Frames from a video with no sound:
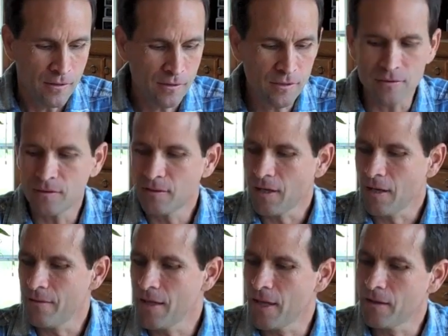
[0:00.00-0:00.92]

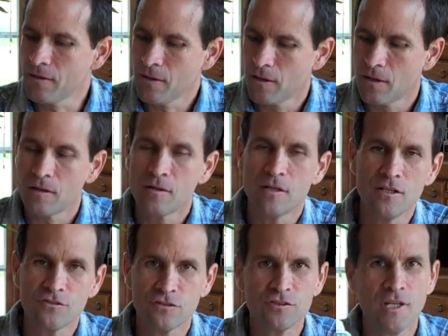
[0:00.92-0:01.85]
And then
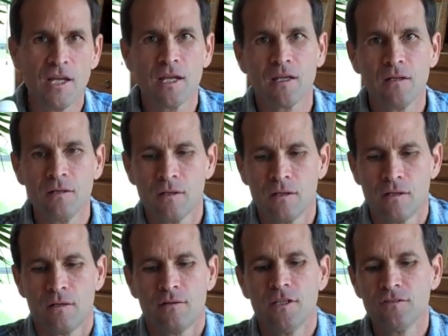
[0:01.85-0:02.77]
these are taken,
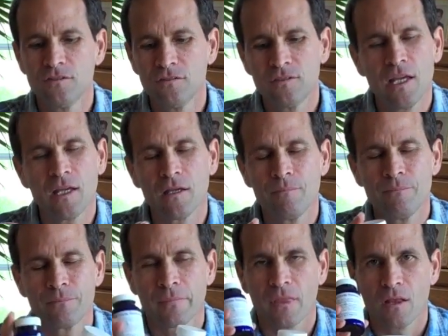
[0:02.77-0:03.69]
this is taken
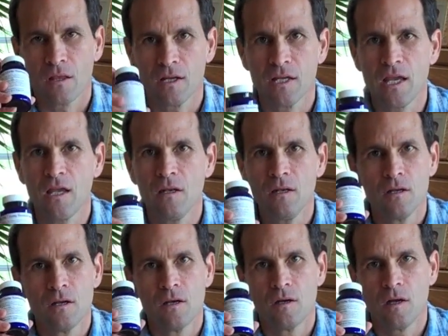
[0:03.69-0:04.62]
again
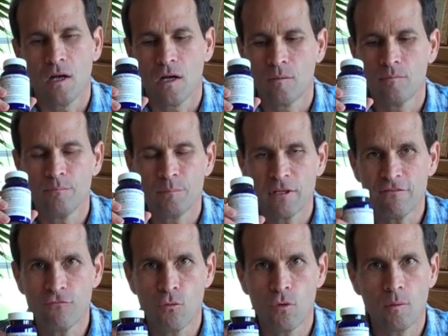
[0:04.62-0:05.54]

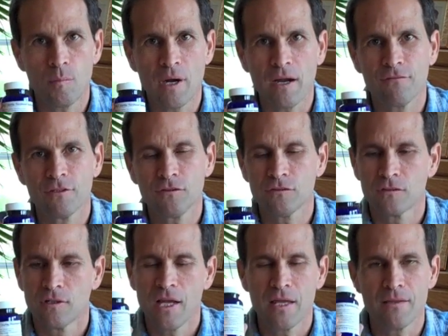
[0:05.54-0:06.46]
before breakfast,
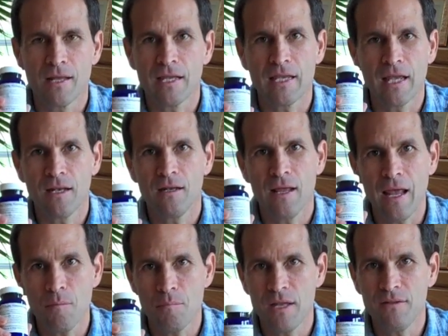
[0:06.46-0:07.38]
and then again
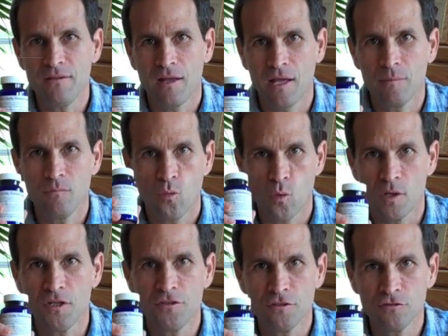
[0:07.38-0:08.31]
at bedtime, 1
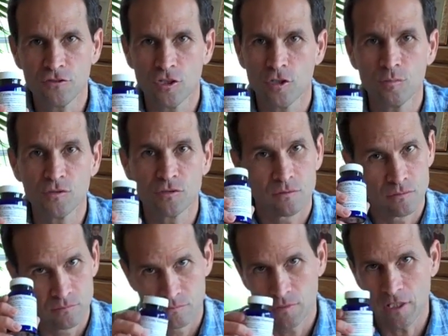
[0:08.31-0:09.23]
to 2 scoops
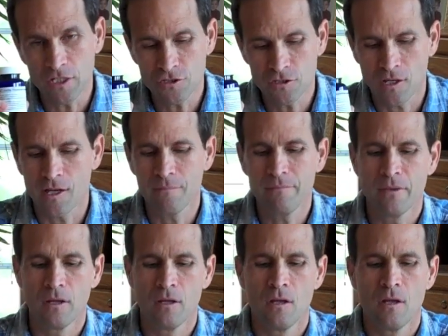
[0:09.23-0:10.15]
each time.
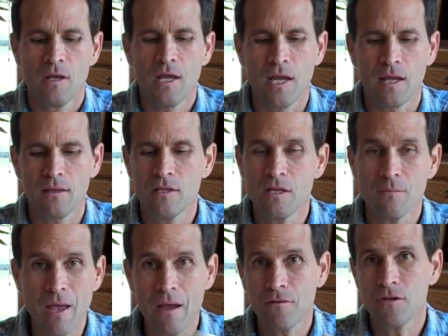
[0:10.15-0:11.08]
And the
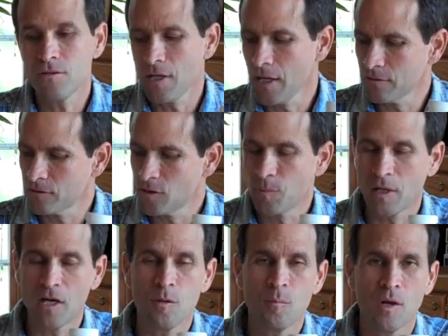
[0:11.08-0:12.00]
amount you take is
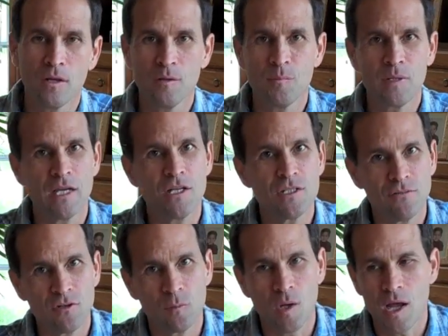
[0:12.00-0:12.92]
dependent upon the pH
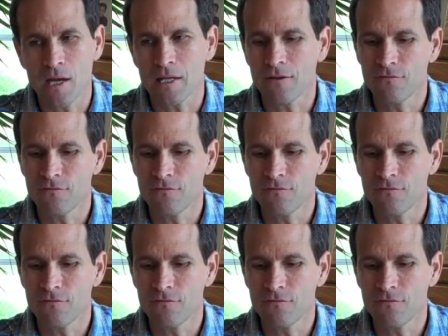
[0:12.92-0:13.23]
of your body.